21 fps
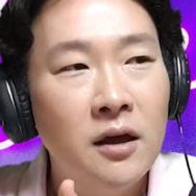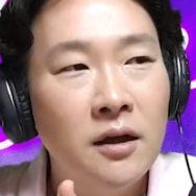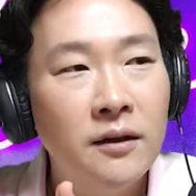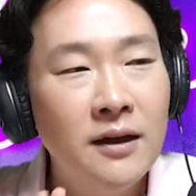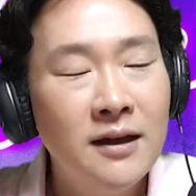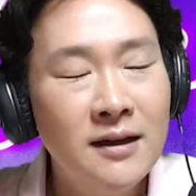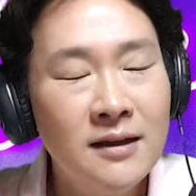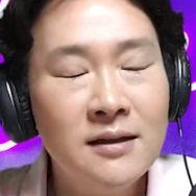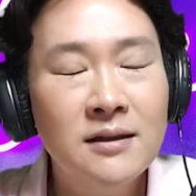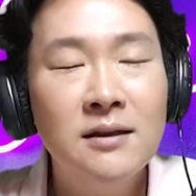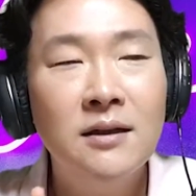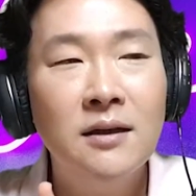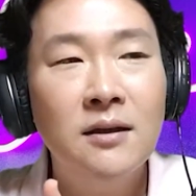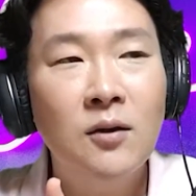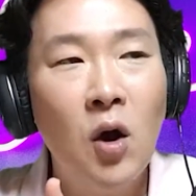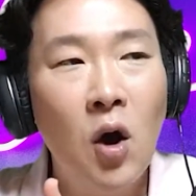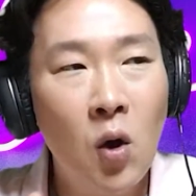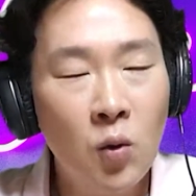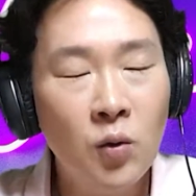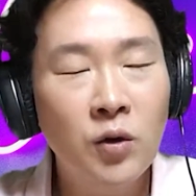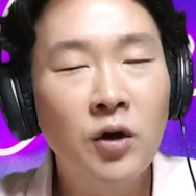this
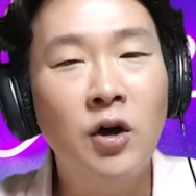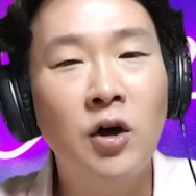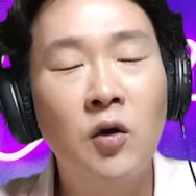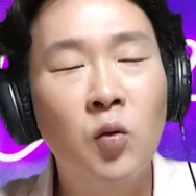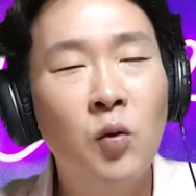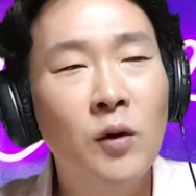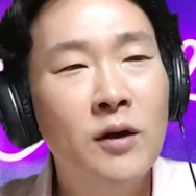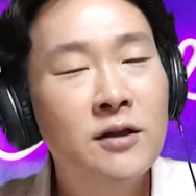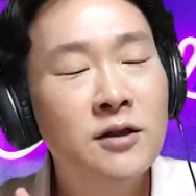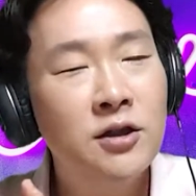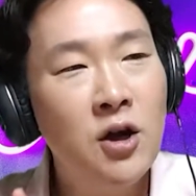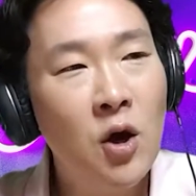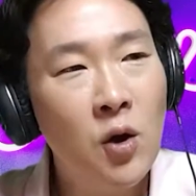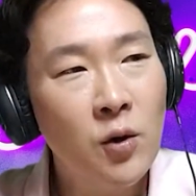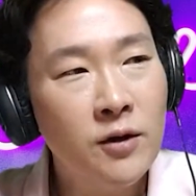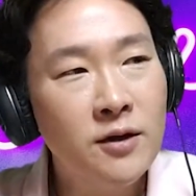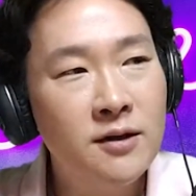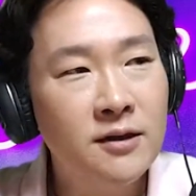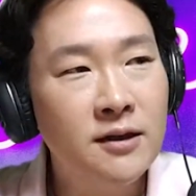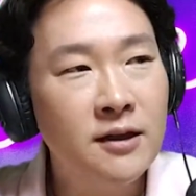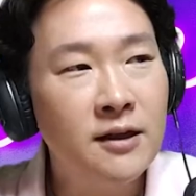owner was
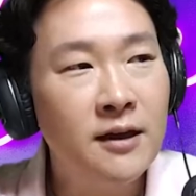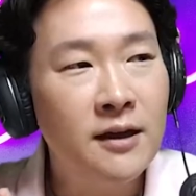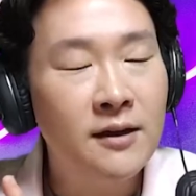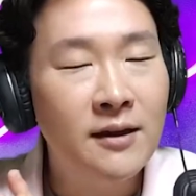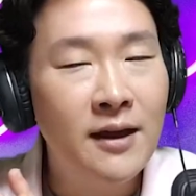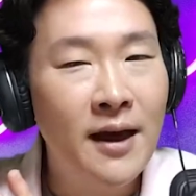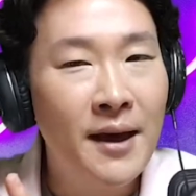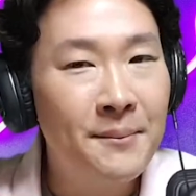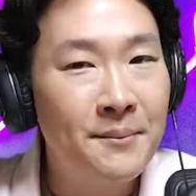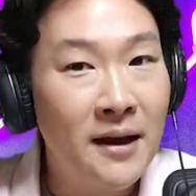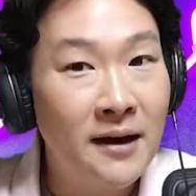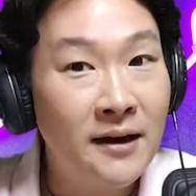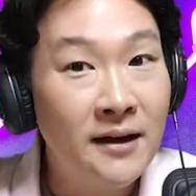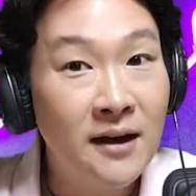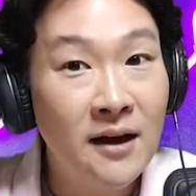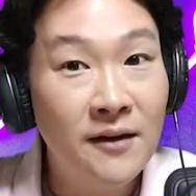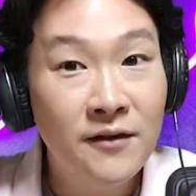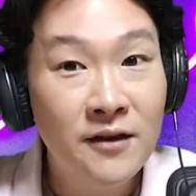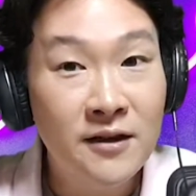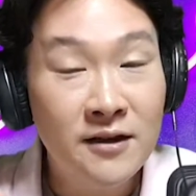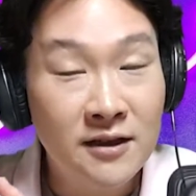noticing that many
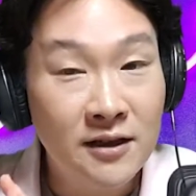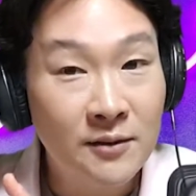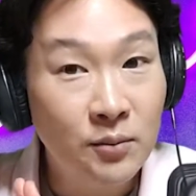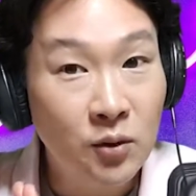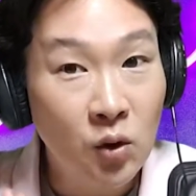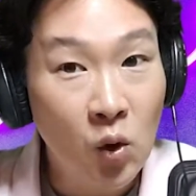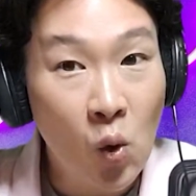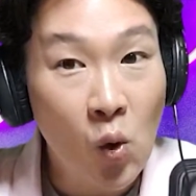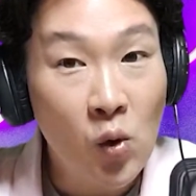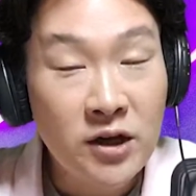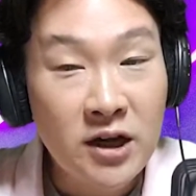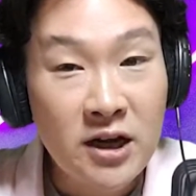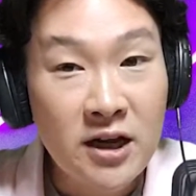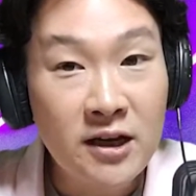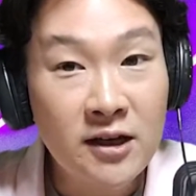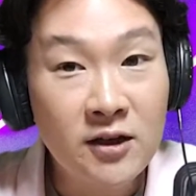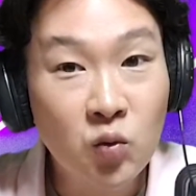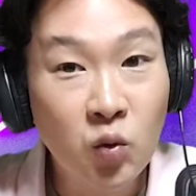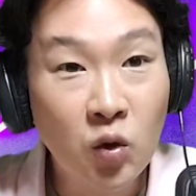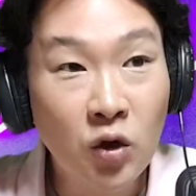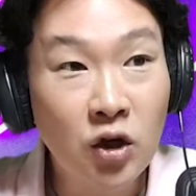of his
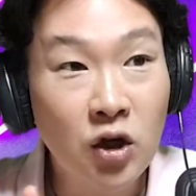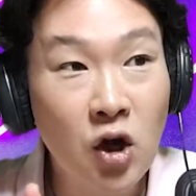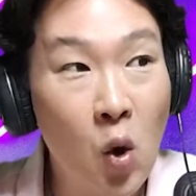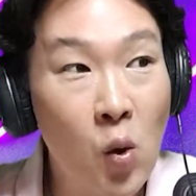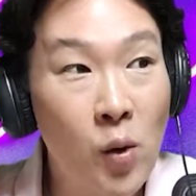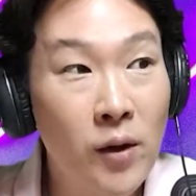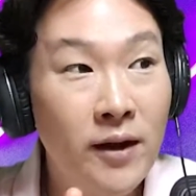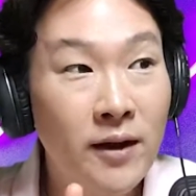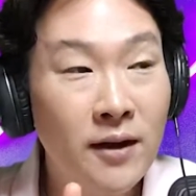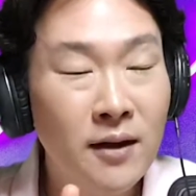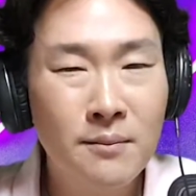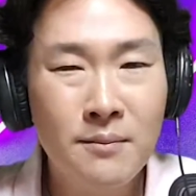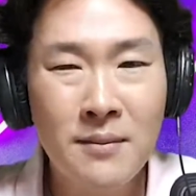employees were going